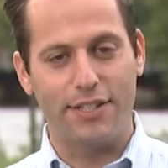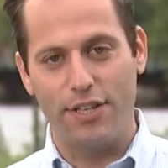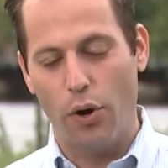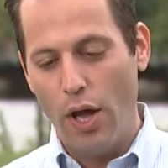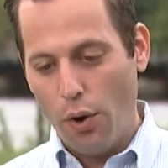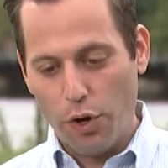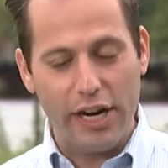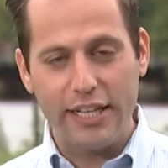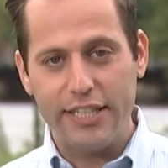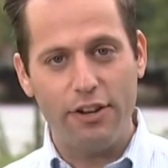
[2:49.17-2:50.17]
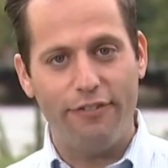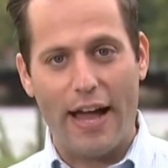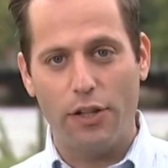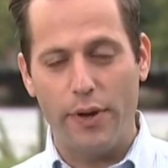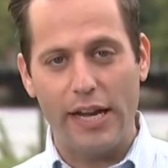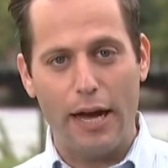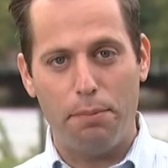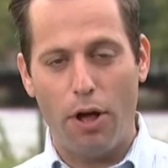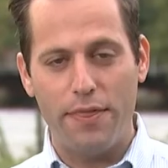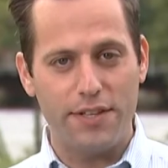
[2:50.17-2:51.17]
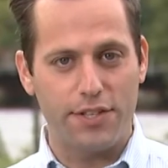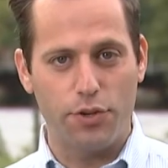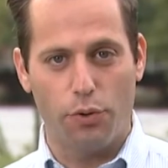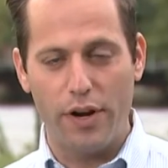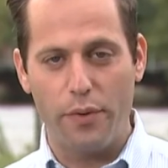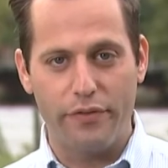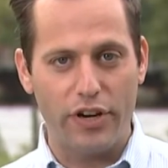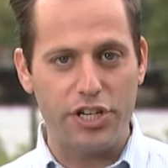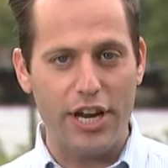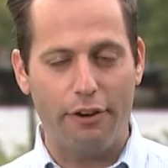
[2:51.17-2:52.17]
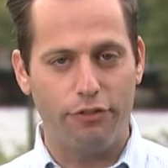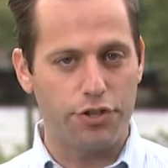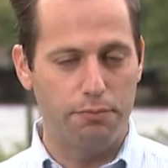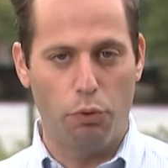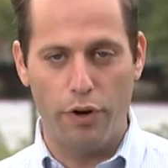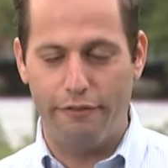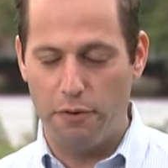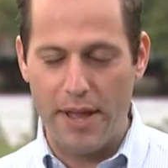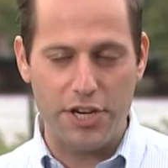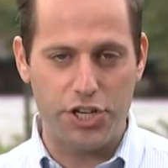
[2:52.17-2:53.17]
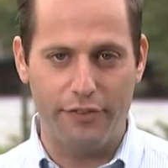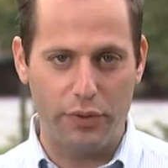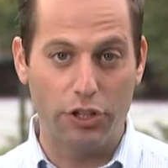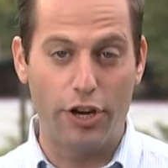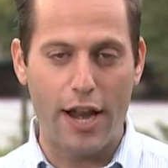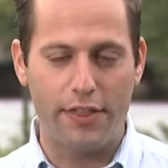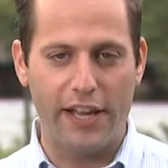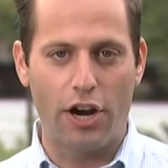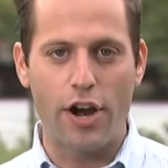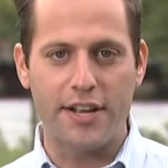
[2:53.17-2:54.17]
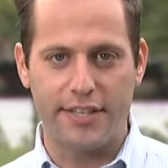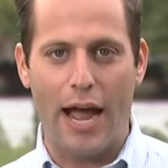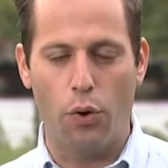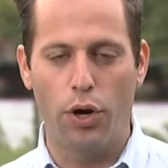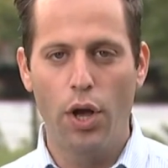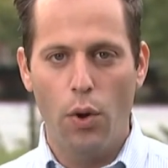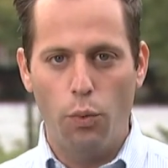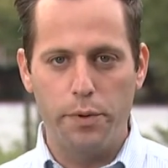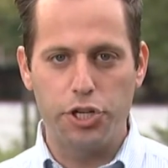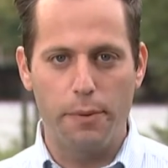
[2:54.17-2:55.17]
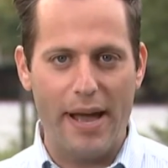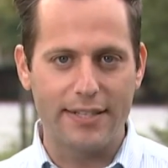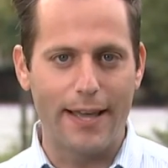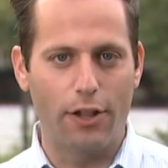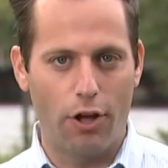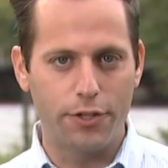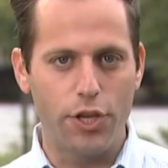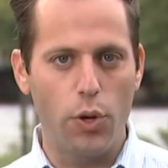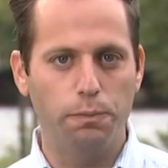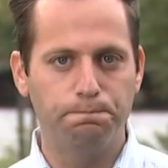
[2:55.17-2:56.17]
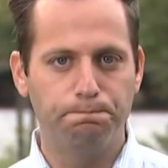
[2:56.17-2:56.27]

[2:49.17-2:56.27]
So we're going to continue following up on this story. We've reached out for some more information. If we learn anything in our next hour, we'll be sure to pass that along to you.